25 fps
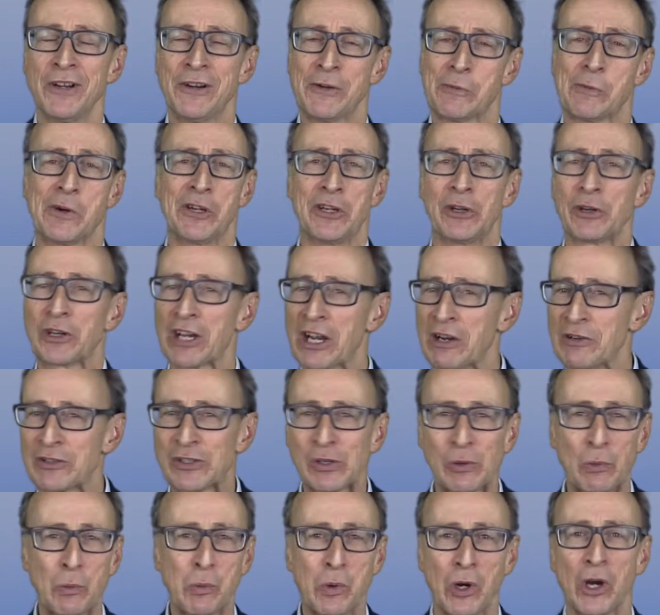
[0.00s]
where you're going
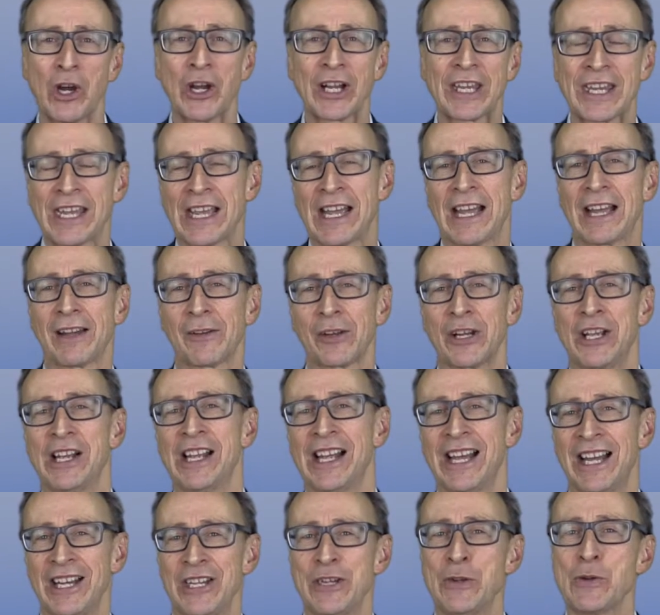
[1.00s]
to work out
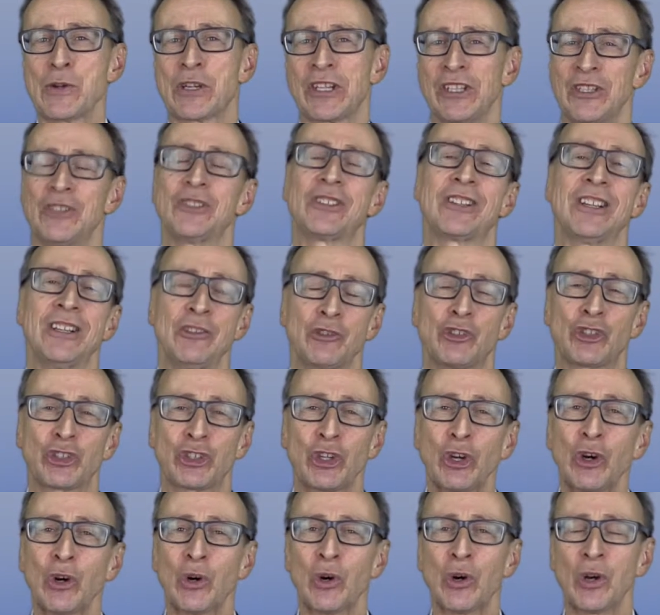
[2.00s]
and you can
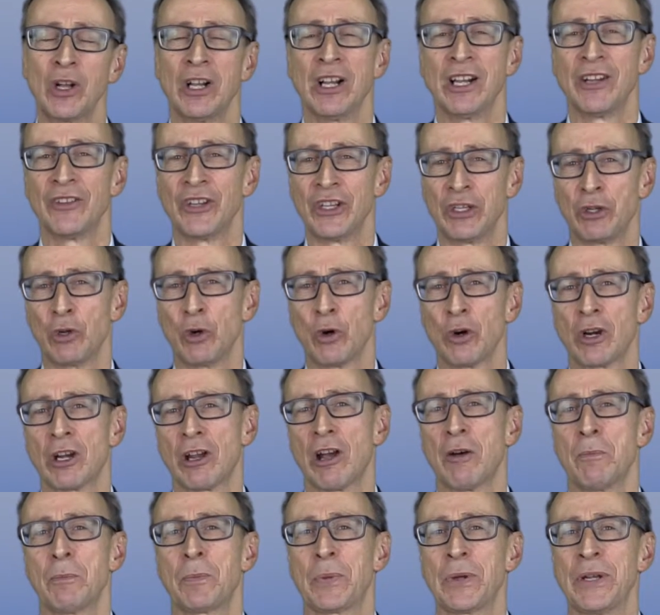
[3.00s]
ensure that your
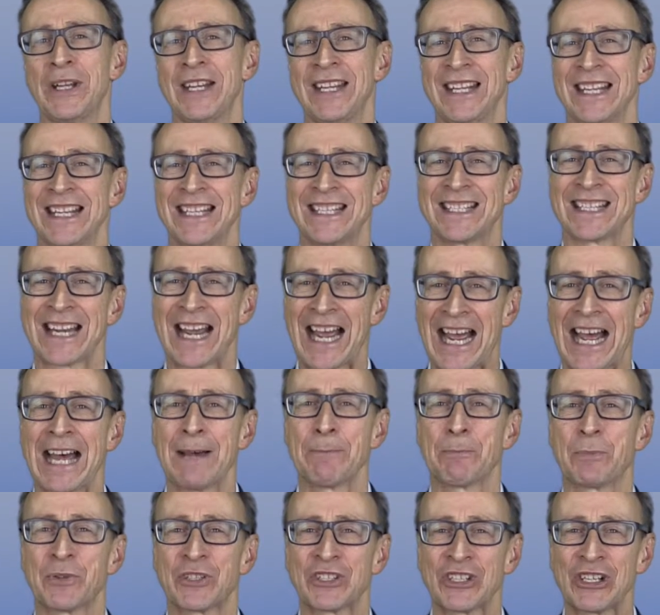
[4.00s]
company is
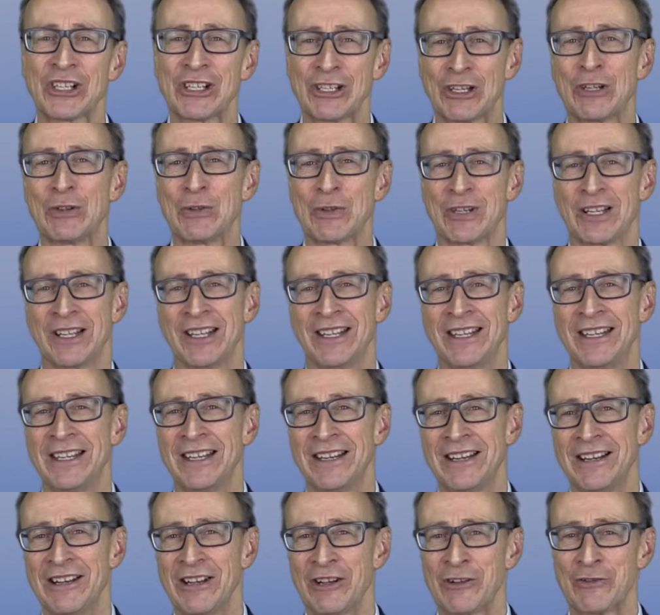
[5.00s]
absolutely
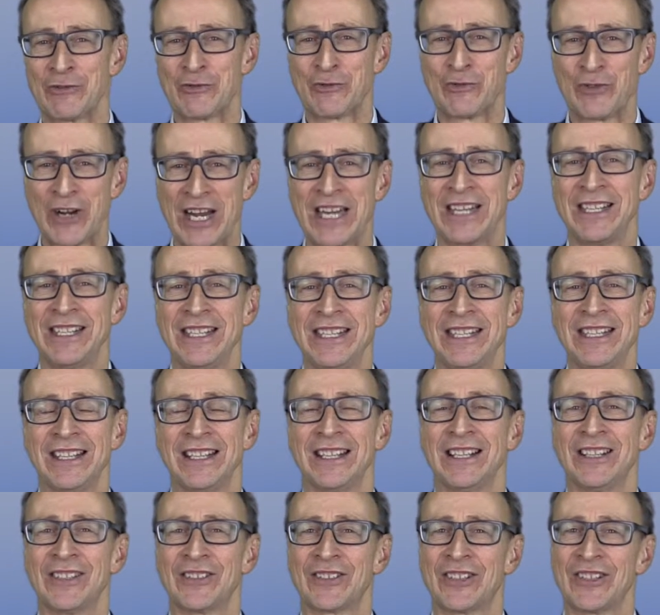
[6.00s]
ready
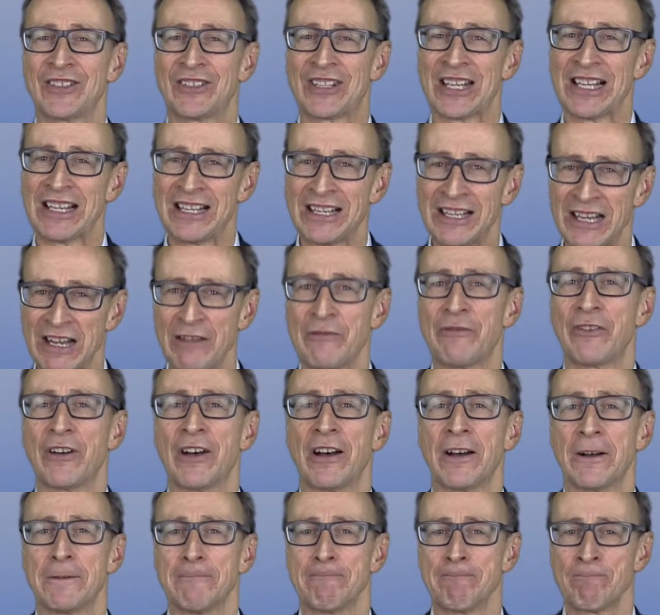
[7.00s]
to
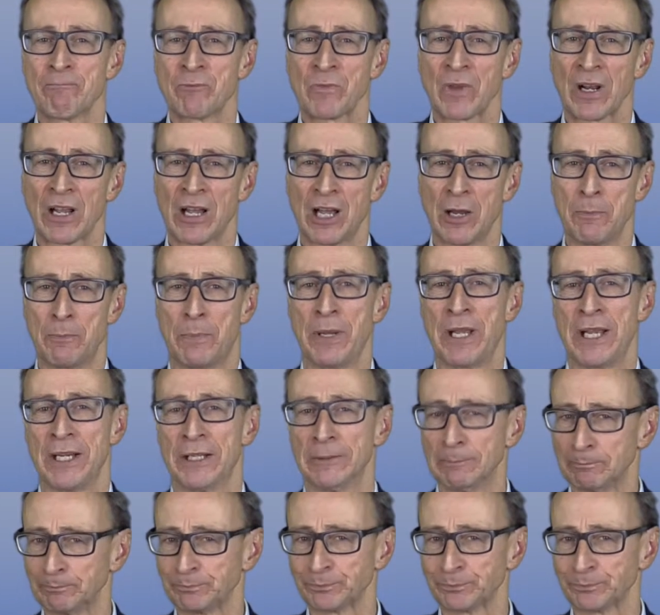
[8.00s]
deliver a bid.